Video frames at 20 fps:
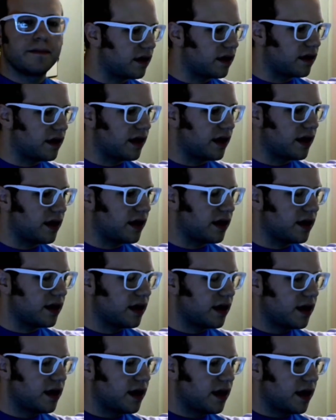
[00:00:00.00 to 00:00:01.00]
The
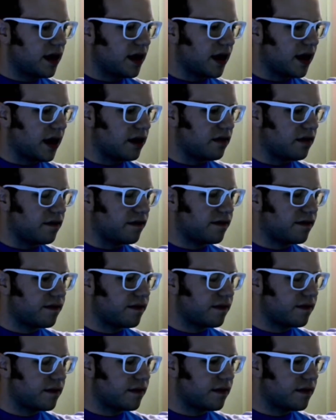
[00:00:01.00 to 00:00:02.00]
kind of
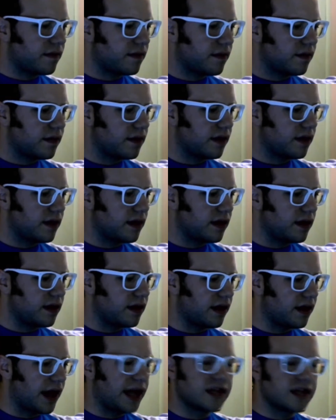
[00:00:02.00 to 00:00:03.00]

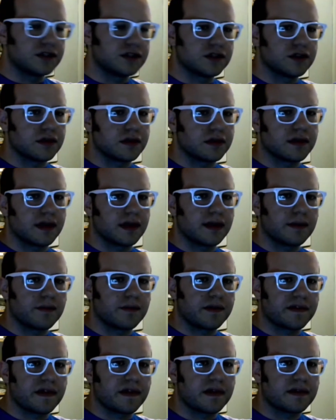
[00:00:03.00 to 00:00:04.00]
danger that they
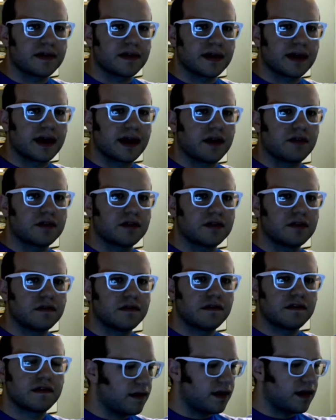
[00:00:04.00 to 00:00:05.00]
present to the
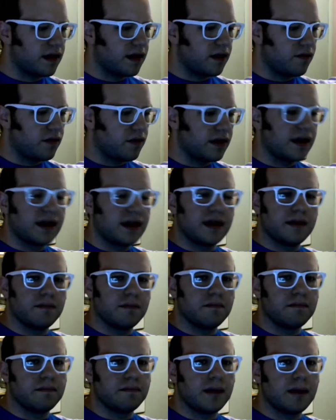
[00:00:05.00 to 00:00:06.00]
characters, it really
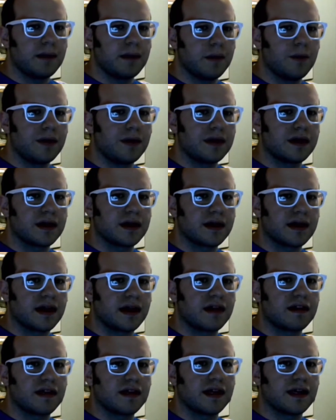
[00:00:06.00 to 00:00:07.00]
made me want to get
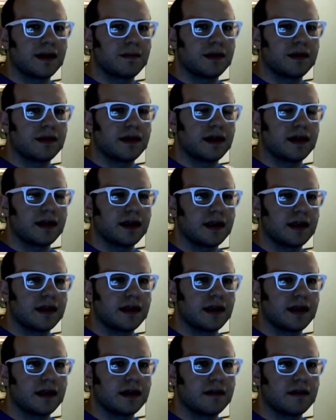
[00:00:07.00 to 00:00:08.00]
to them
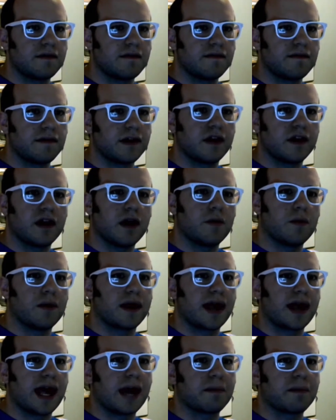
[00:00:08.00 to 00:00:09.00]
and figure out what
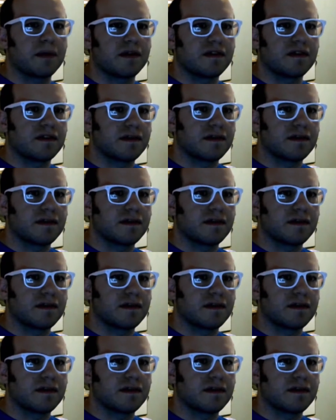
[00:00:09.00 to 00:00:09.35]
happens.